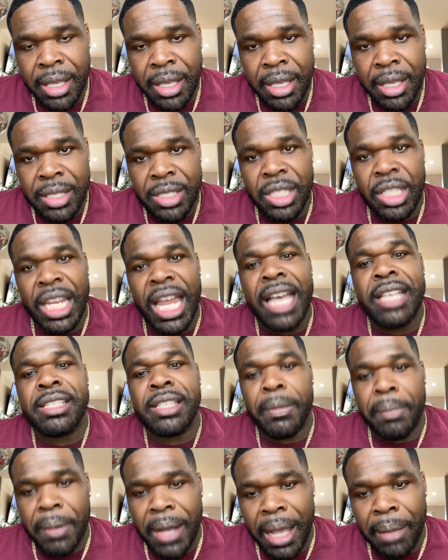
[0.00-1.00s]
See, that's the
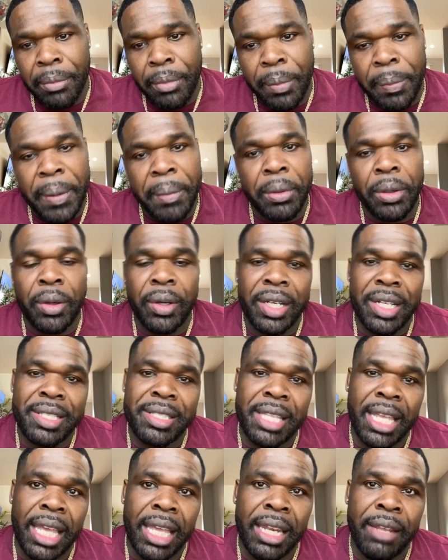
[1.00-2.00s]
problem that people don't
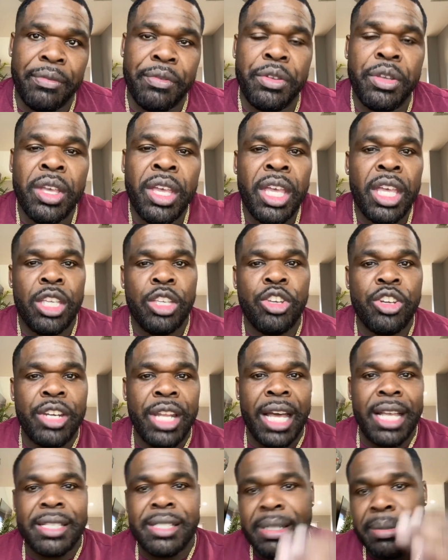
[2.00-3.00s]
understand. If you're
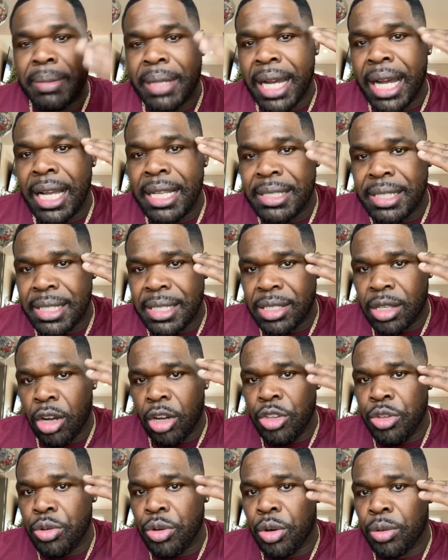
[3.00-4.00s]
not subconscious, or
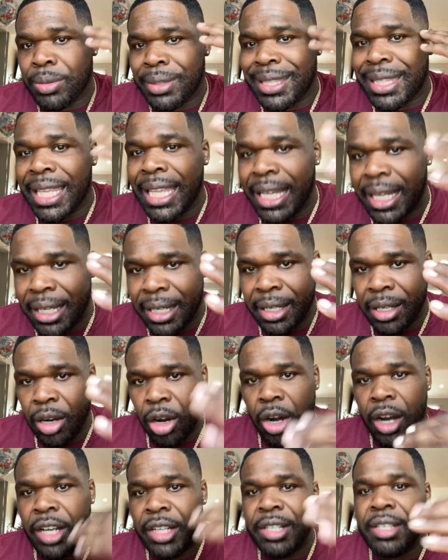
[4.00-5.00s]
you don't think or
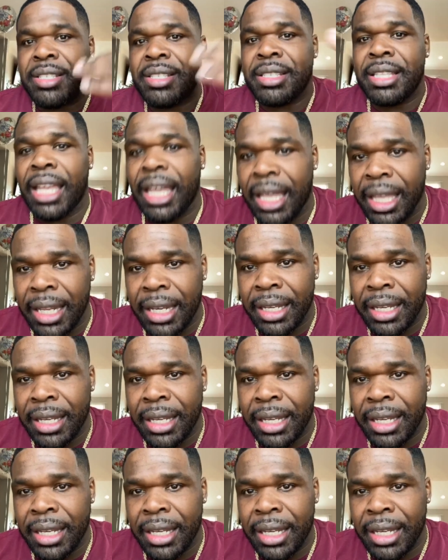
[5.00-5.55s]
understand,